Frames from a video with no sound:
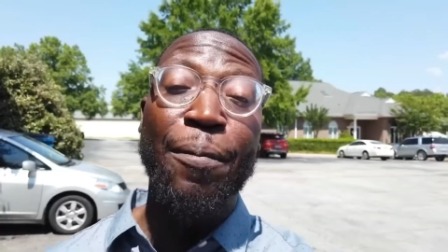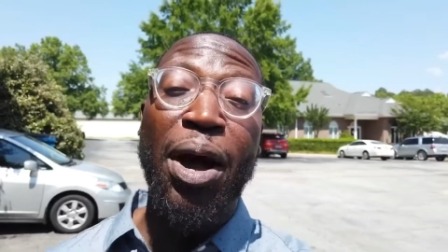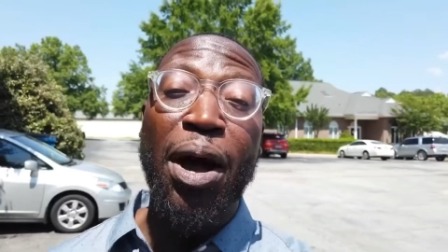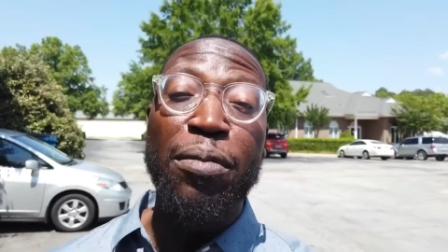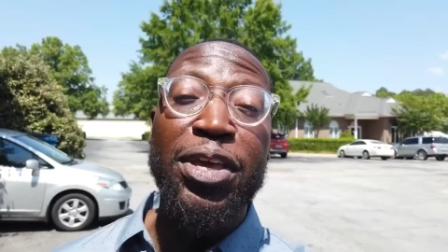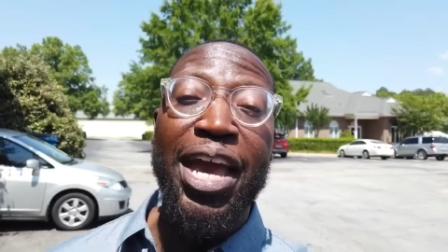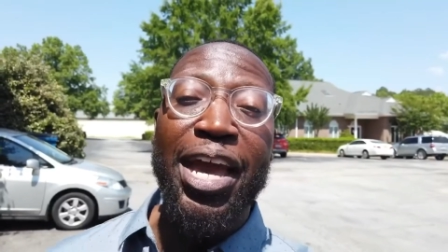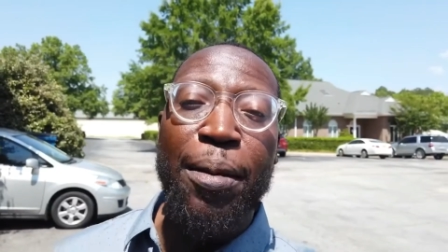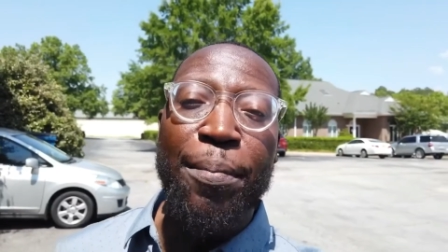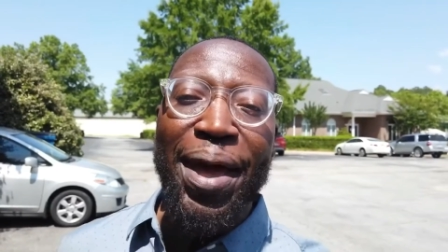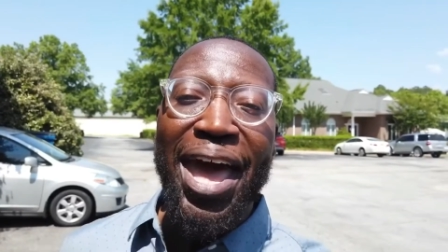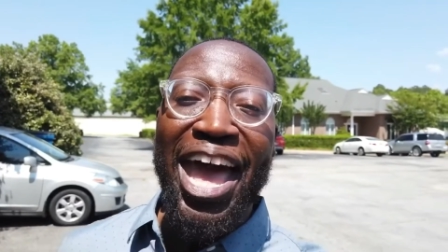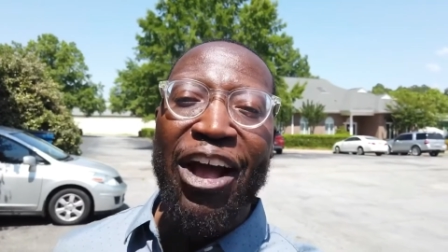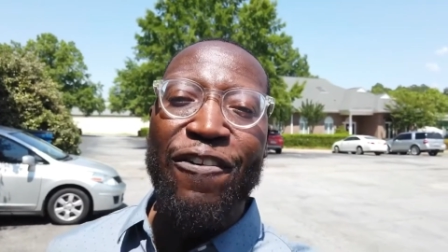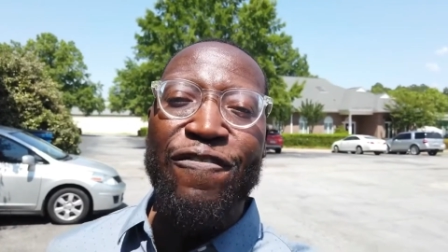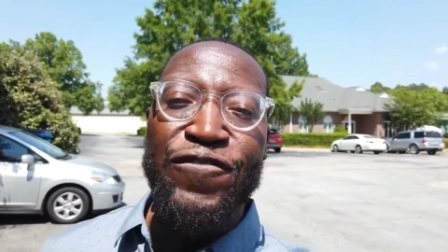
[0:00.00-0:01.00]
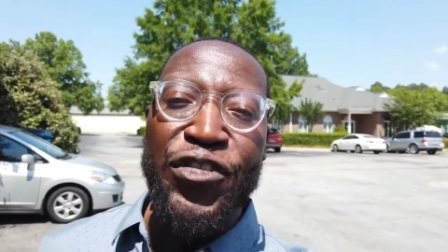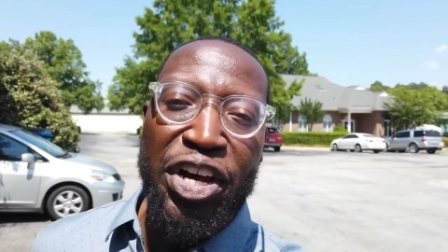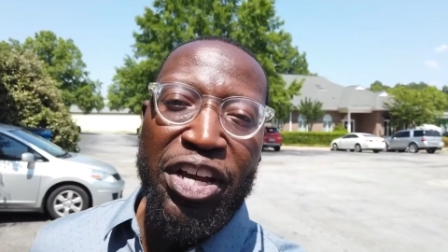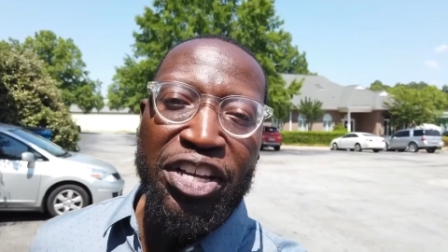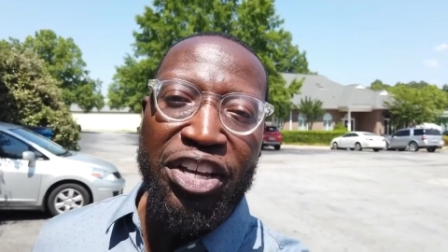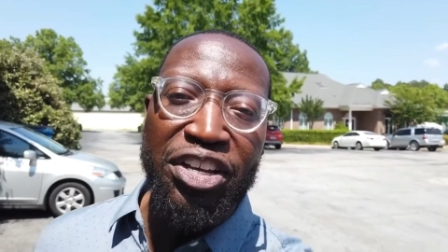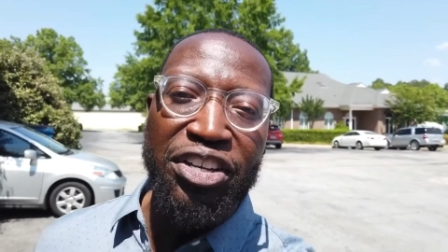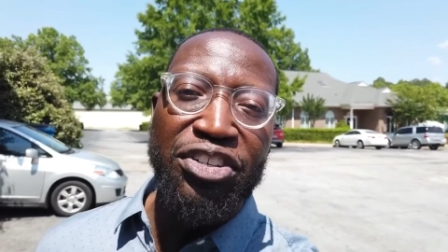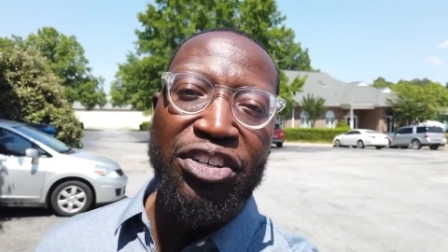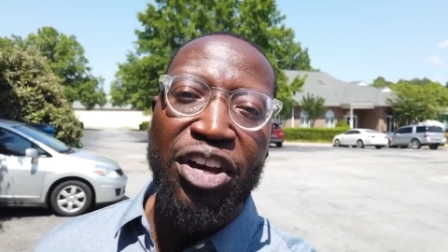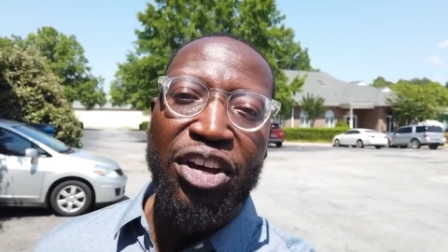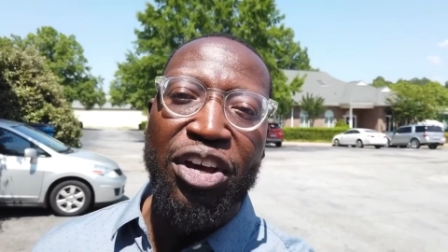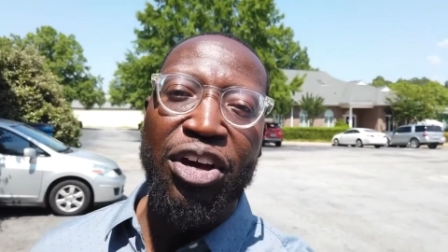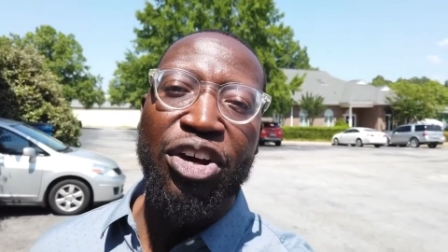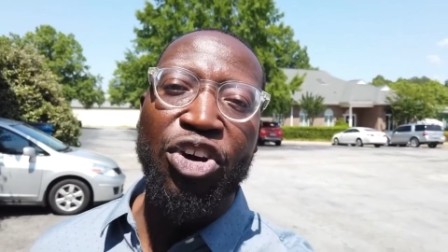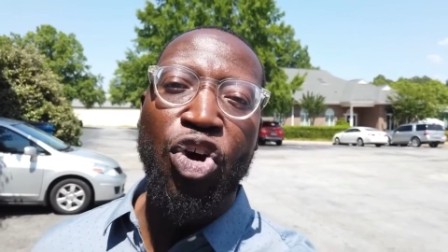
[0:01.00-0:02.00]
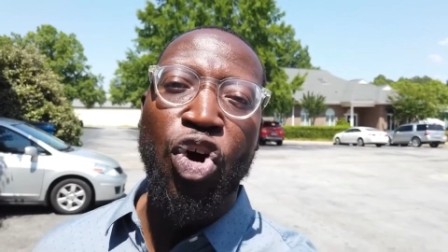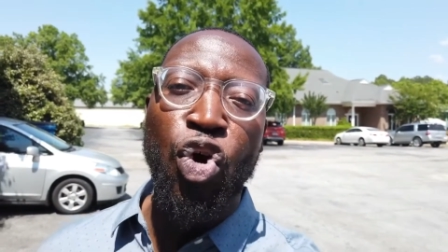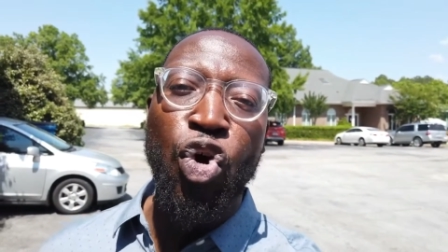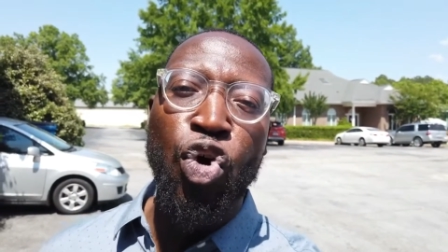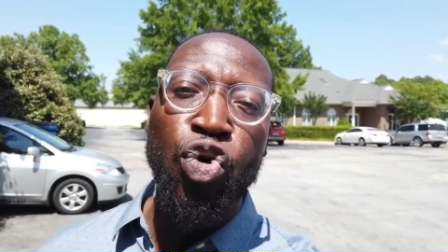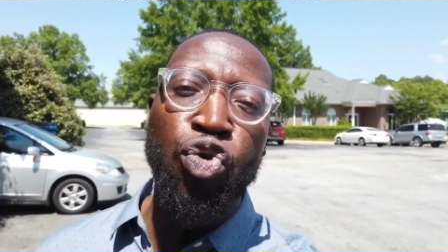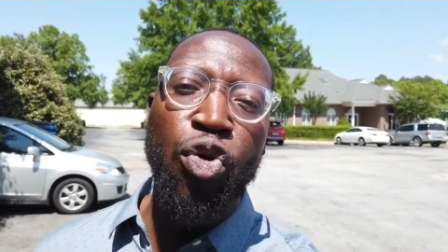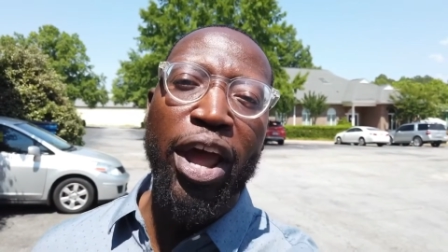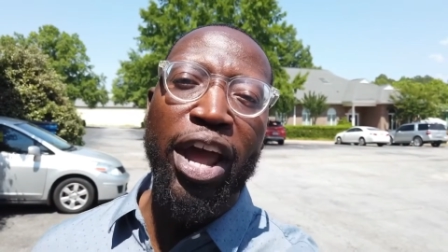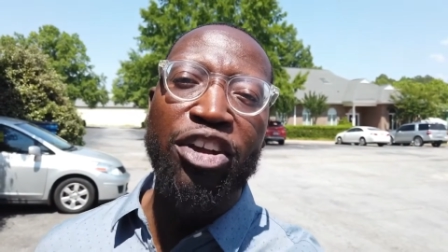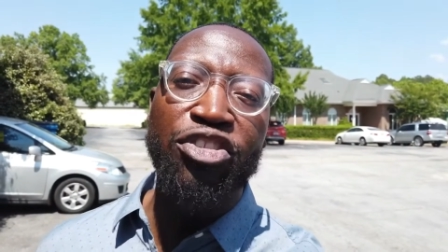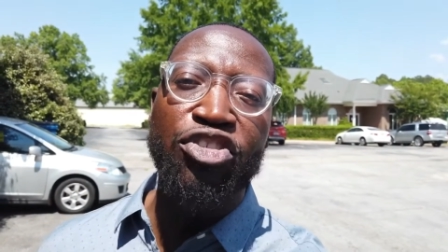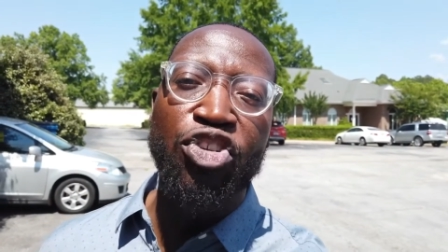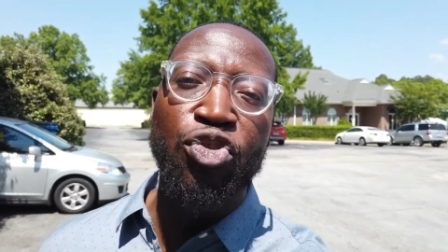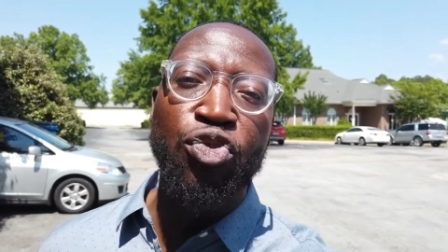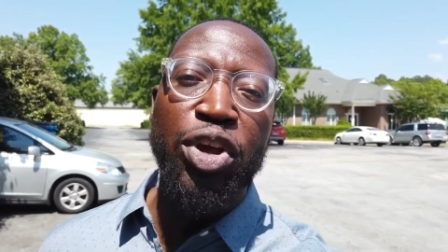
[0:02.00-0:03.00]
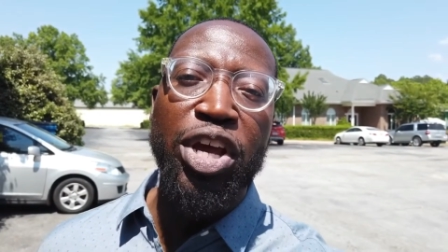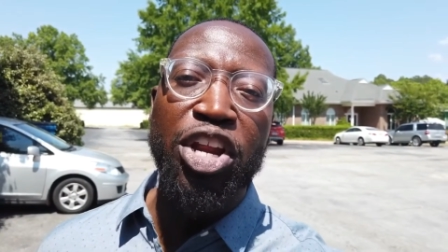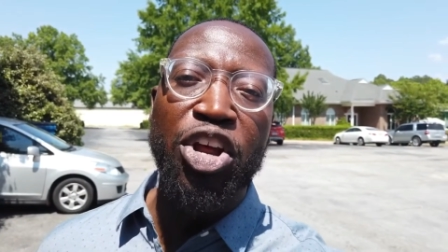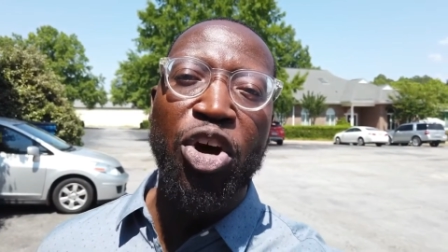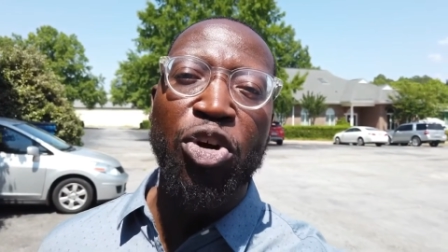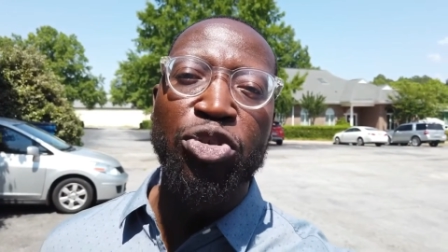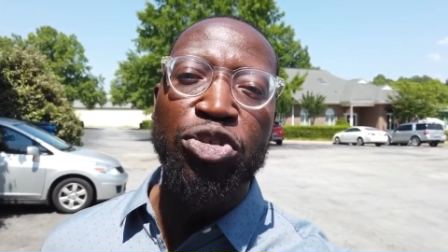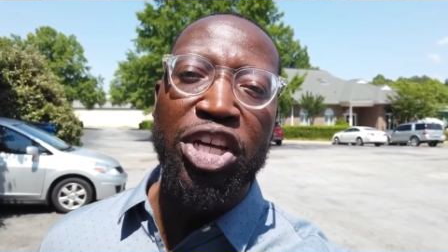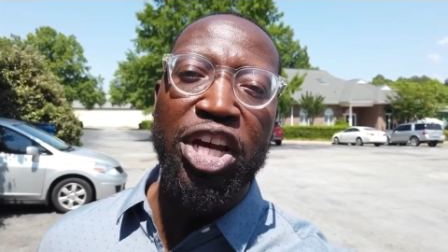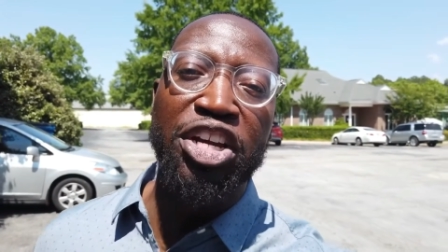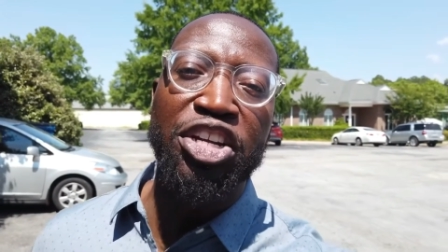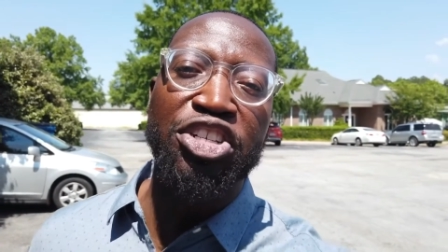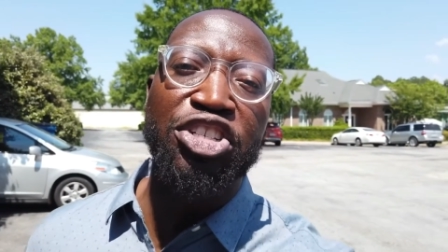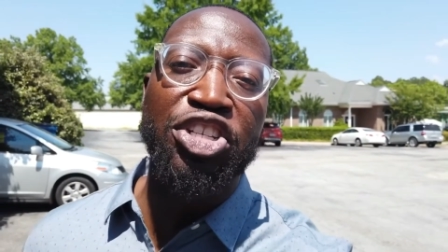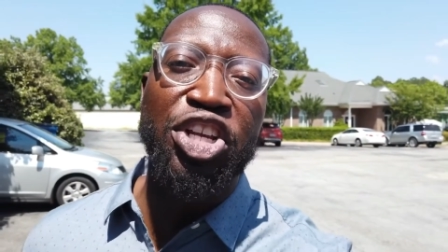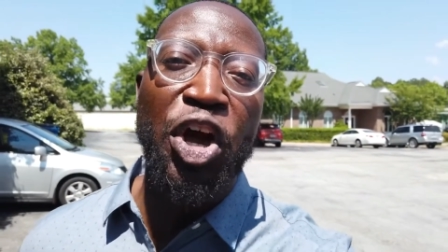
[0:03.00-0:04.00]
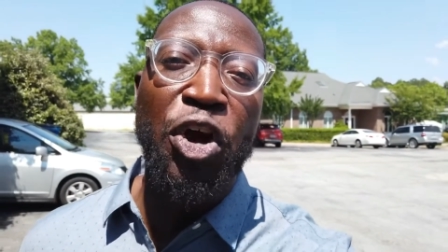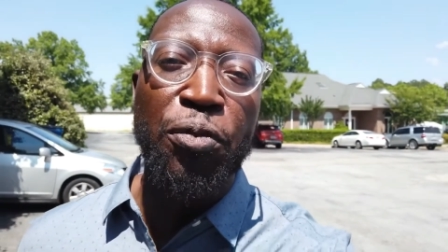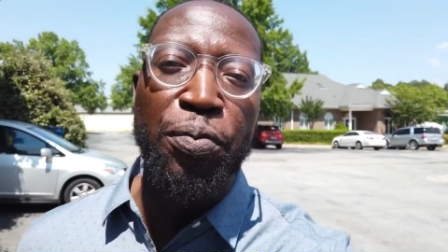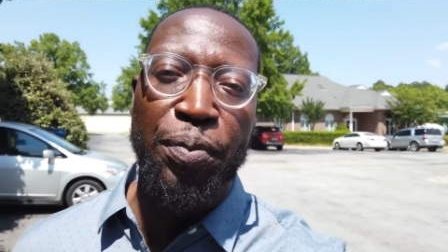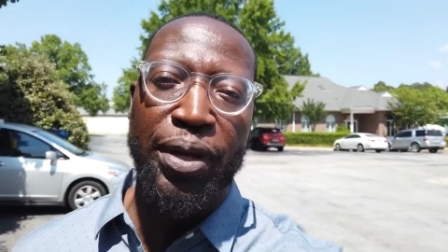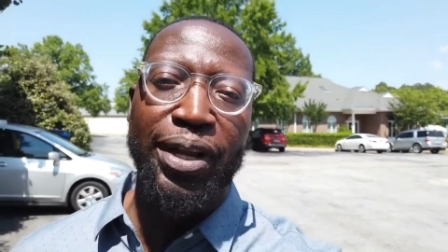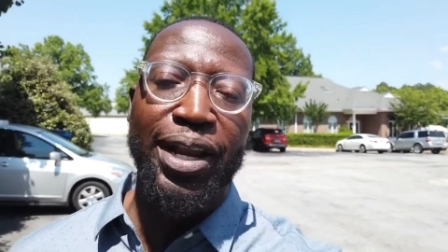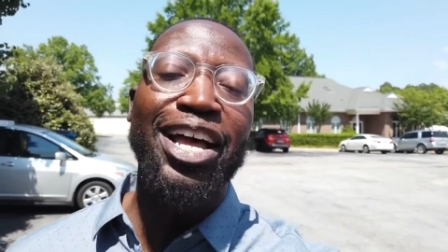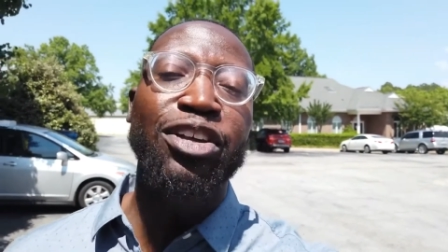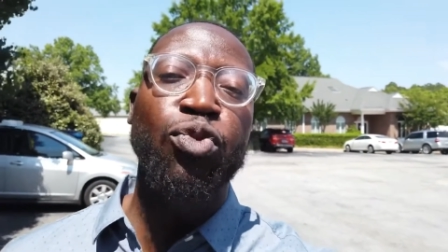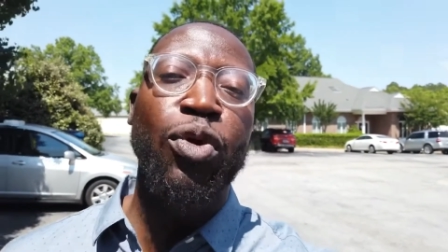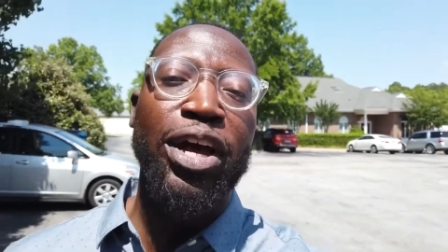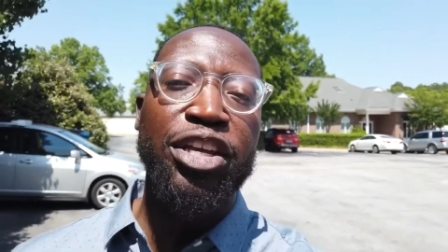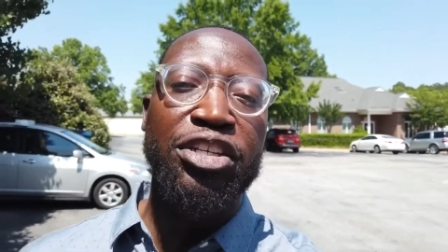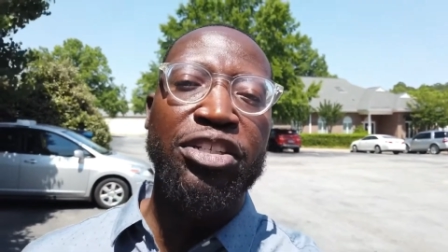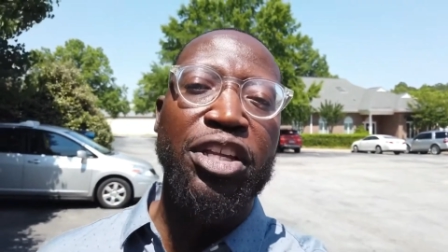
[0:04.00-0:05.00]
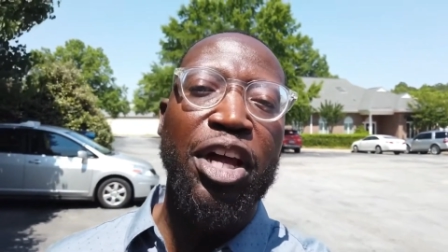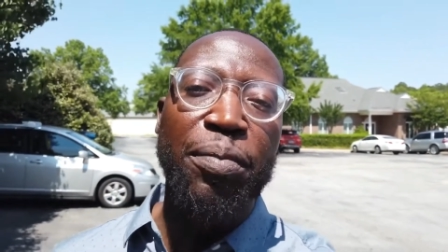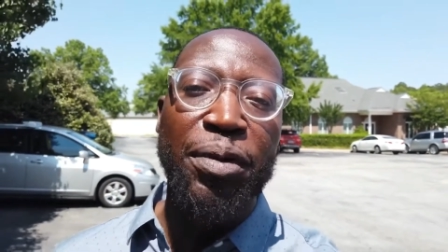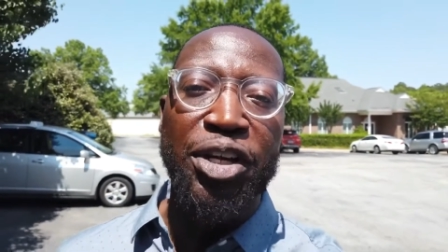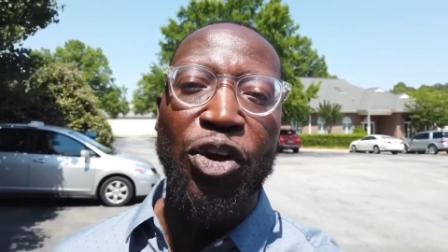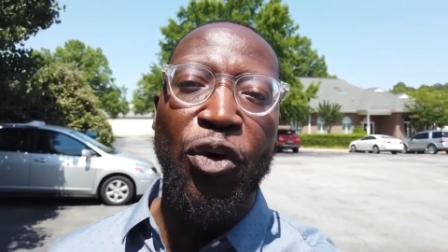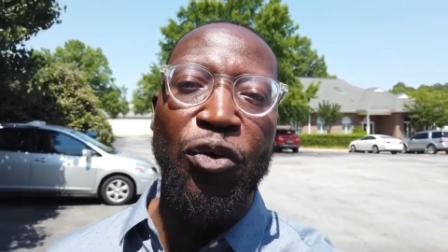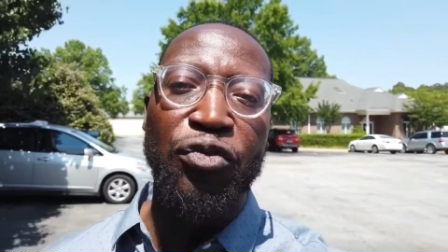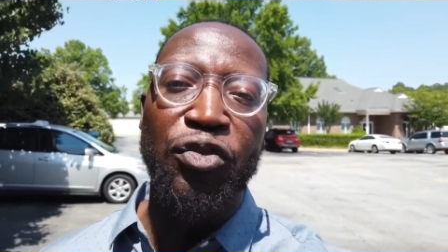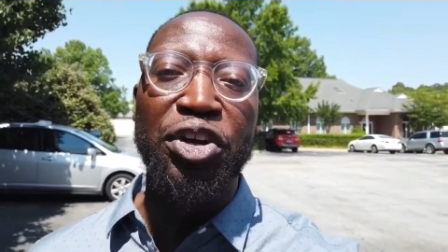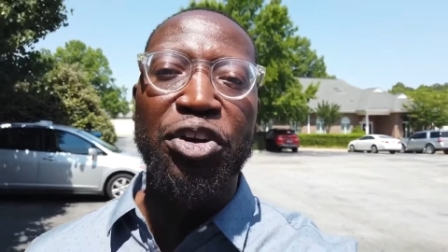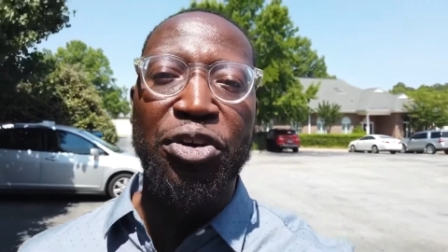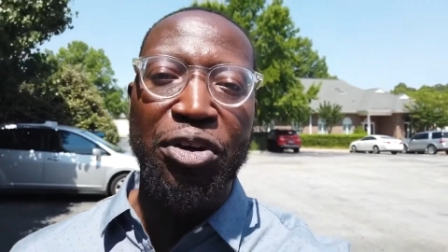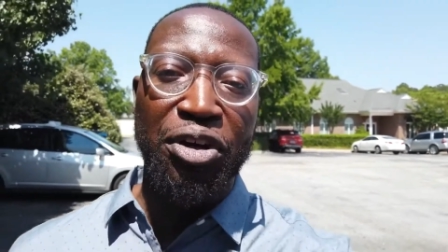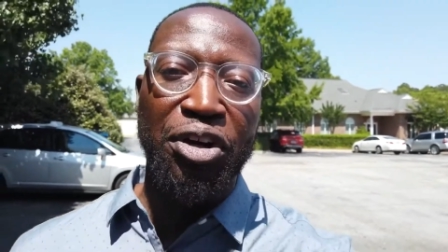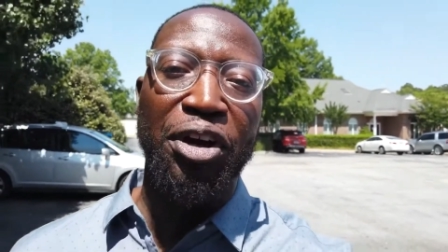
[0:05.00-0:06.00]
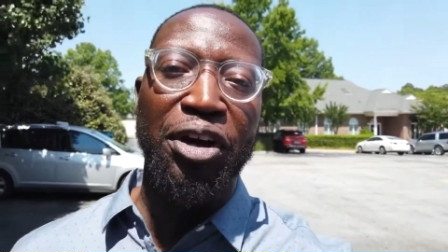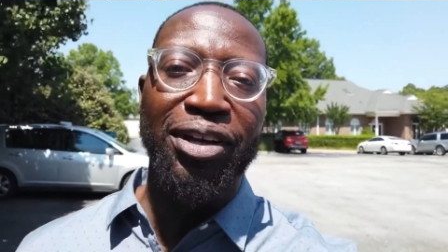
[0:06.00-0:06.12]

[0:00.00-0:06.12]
Yeah, mommy ate a bag of Funyuns, Cool Ranch Doritos, and a Slurpee. That's why your stomach don't feel